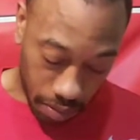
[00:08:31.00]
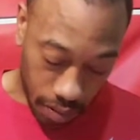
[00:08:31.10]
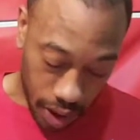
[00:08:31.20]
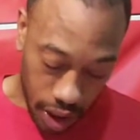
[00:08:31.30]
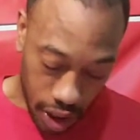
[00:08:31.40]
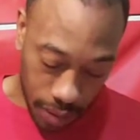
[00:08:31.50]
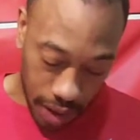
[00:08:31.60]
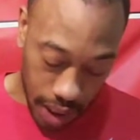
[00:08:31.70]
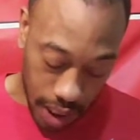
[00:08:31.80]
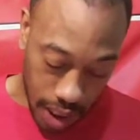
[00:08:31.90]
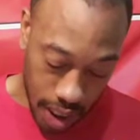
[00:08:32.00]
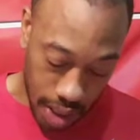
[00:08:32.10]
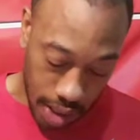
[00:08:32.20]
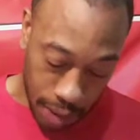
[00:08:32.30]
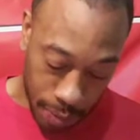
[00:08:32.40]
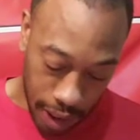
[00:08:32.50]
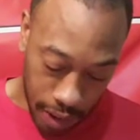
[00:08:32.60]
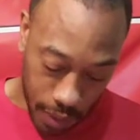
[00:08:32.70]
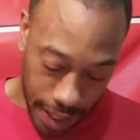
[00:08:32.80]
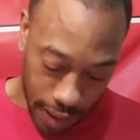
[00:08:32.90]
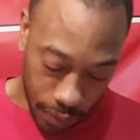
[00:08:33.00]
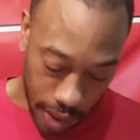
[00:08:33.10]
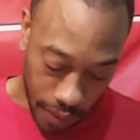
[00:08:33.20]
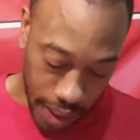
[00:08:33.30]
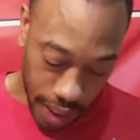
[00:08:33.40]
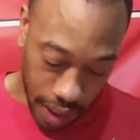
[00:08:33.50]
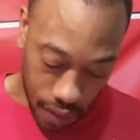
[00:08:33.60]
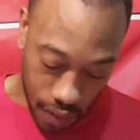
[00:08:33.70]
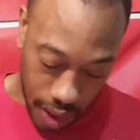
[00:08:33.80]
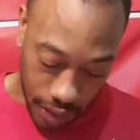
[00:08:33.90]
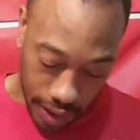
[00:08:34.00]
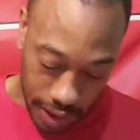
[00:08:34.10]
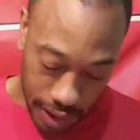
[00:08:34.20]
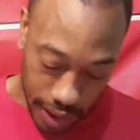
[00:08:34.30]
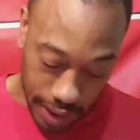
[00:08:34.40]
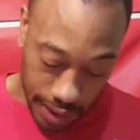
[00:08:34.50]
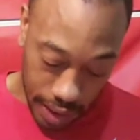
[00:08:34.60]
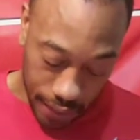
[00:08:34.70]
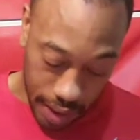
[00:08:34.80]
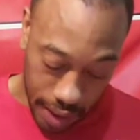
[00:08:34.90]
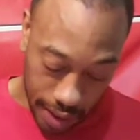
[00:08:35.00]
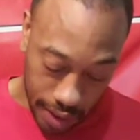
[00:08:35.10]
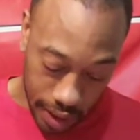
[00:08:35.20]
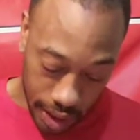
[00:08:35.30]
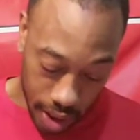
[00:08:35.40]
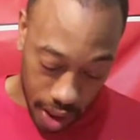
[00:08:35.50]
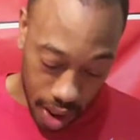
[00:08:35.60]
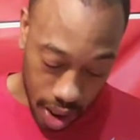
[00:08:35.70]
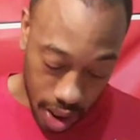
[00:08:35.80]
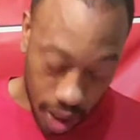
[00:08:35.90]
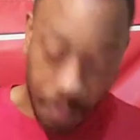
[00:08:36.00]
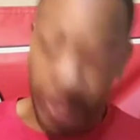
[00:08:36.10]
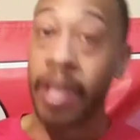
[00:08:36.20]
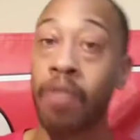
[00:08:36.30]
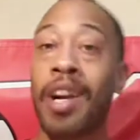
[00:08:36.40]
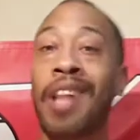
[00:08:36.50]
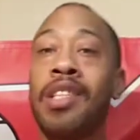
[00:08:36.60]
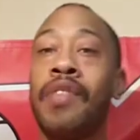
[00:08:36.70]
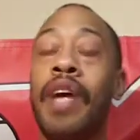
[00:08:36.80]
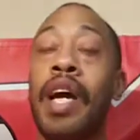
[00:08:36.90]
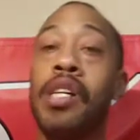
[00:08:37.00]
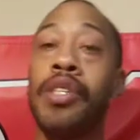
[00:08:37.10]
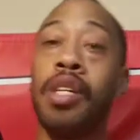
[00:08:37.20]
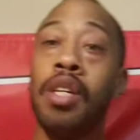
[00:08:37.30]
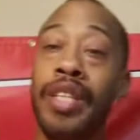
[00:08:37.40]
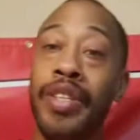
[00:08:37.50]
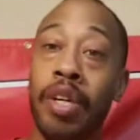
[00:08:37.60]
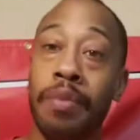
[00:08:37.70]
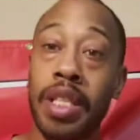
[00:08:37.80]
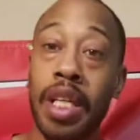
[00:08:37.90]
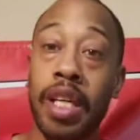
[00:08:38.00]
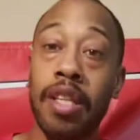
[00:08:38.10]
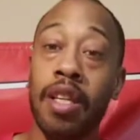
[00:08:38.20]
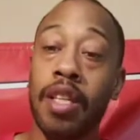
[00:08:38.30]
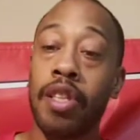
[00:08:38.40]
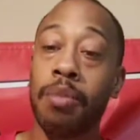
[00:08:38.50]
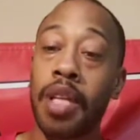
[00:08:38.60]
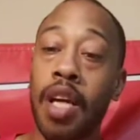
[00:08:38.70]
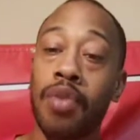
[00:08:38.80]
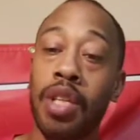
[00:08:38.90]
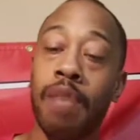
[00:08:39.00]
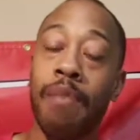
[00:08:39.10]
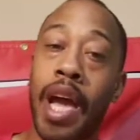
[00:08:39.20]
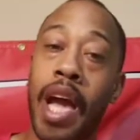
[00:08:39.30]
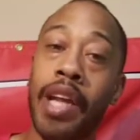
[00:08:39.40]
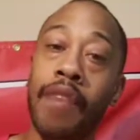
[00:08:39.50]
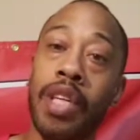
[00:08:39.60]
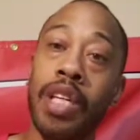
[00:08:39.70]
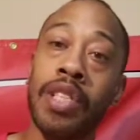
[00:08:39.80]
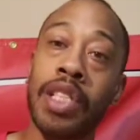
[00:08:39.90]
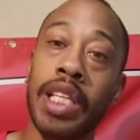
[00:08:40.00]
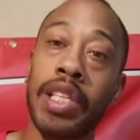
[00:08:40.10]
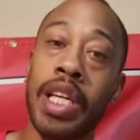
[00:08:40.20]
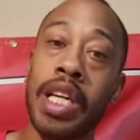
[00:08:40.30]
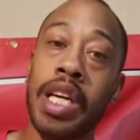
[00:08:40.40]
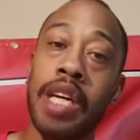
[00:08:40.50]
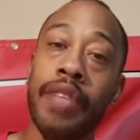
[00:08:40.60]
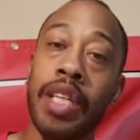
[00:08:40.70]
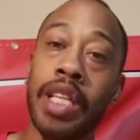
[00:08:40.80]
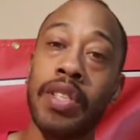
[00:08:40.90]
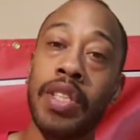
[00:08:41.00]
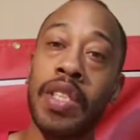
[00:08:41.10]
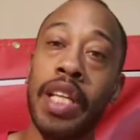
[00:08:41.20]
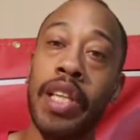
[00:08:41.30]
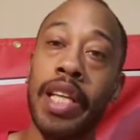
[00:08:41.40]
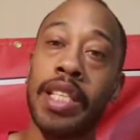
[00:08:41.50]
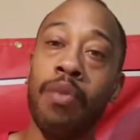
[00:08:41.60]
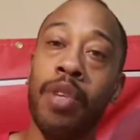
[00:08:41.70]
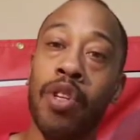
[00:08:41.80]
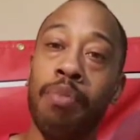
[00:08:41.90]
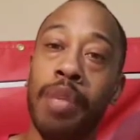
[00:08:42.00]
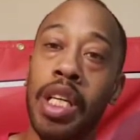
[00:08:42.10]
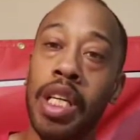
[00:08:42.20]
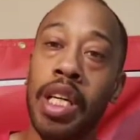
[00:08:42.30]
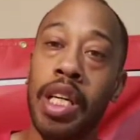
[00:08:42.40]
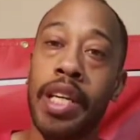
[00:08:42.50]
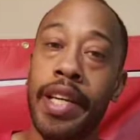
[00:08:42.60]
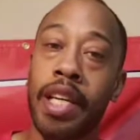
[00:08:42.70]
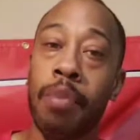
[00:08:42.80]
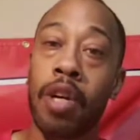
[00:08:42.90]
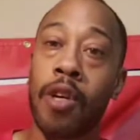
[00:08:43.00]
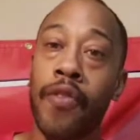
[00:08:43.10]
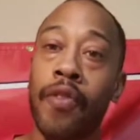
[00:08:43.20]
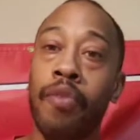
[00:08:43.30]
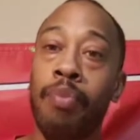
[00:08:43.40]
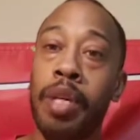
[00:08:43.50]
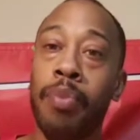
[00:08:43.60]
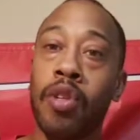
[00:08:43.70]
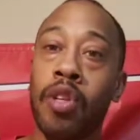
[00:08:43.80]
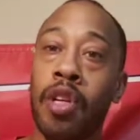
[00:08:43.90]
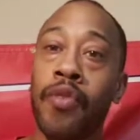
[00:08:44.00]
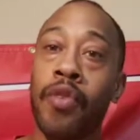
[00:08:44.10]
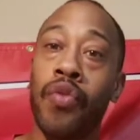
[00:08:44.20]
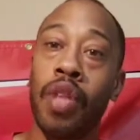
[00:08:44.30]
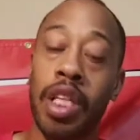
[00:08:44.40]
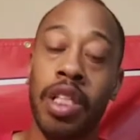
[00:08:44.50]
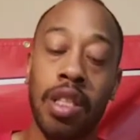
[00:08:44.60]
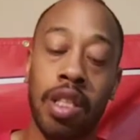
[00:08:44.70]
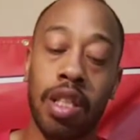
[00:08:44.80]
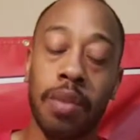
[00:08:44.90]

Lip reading: You know what I'm saying? Speaking rashly without thinking involves either saying something inconsiderate or making reckless vows. You know what I'm saying? Sometimes we get mad and we say things that we don't mean, and it could be hurtful for people and hurtful for relationships.